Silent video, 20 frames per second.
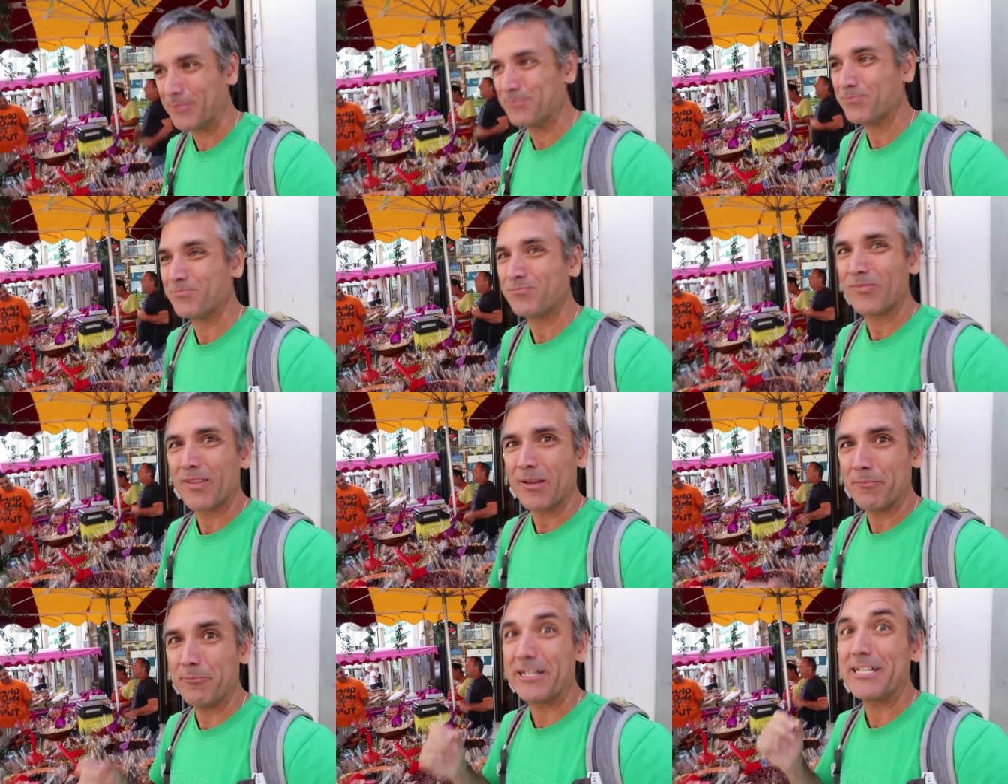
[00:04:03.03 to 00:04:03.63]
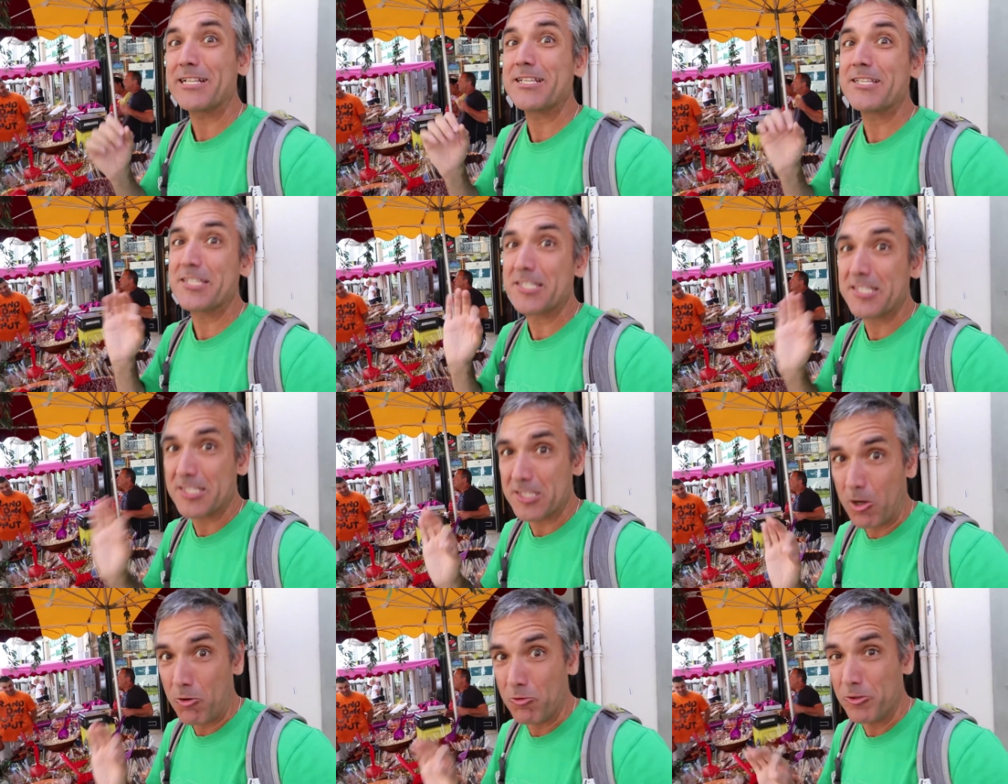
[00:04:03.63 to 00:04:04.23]
But it's
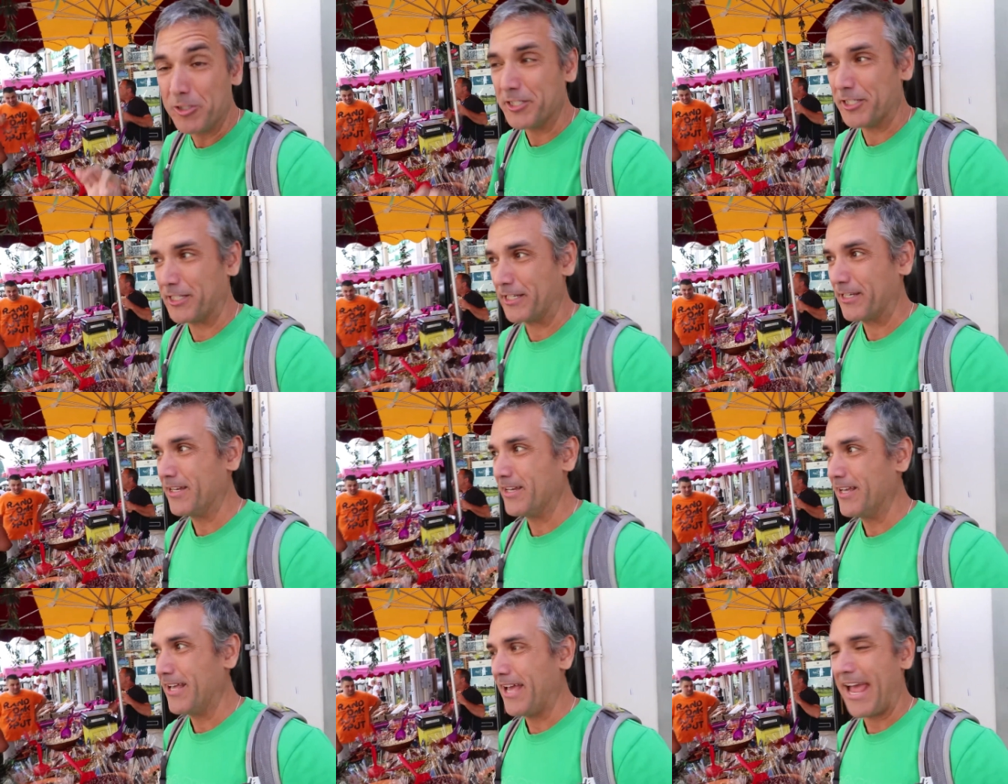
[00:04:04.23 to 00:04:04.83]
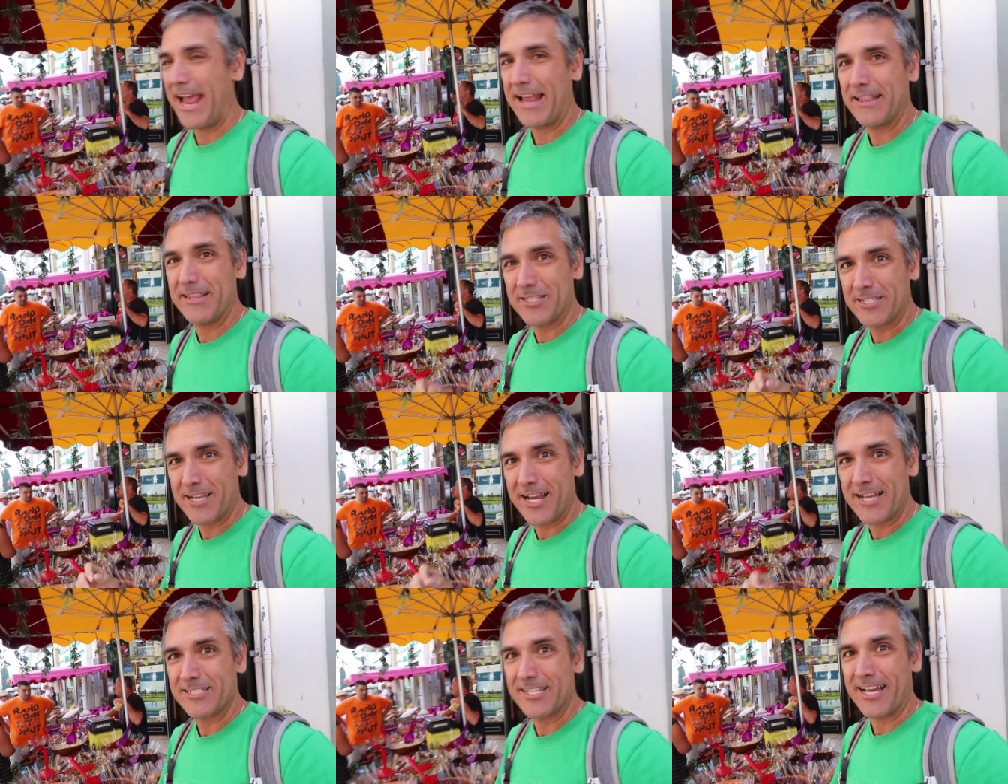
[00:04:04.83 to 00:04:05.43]
so good. And this
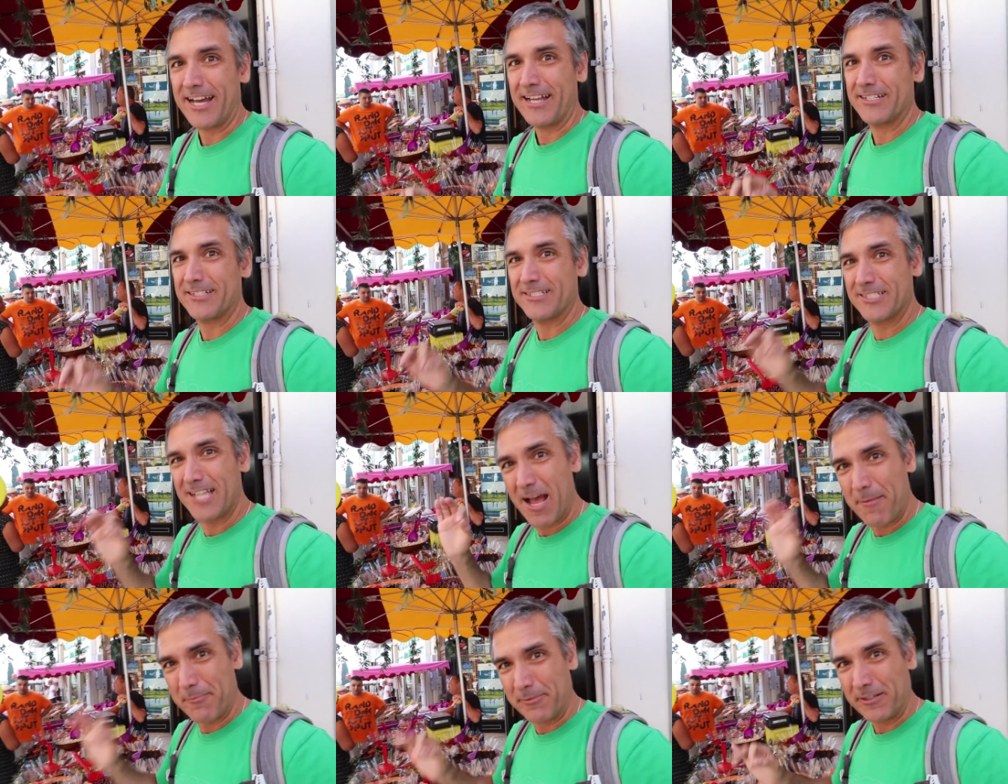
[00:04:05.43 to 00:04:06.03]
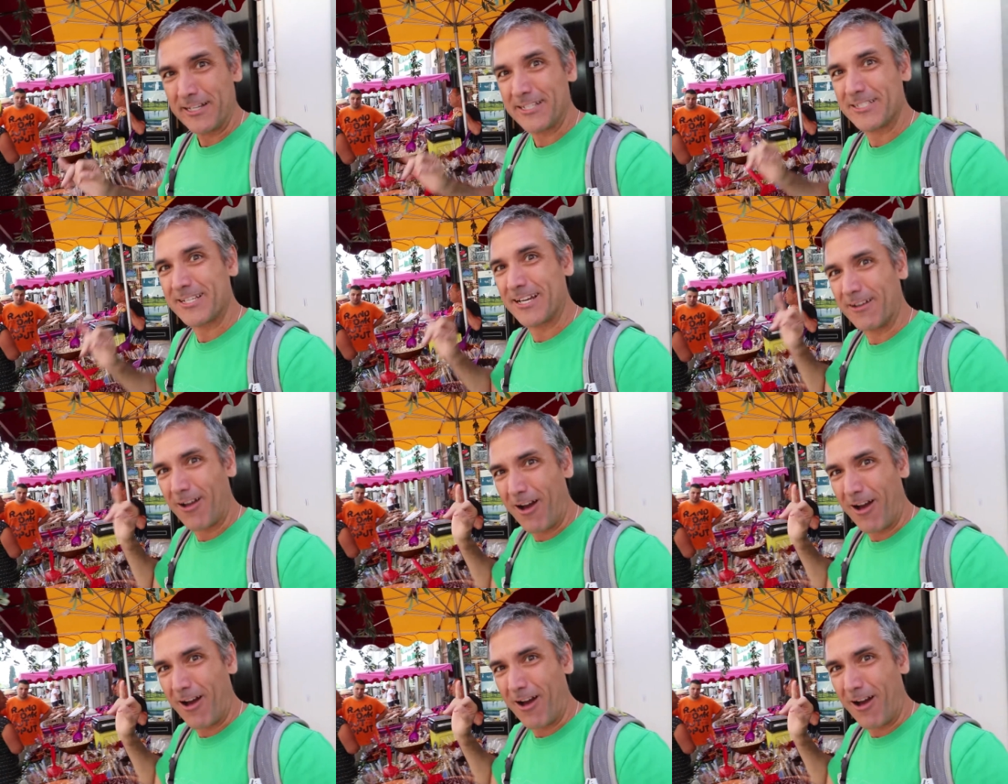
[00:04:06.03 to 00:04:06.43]
guy's got topping, he's got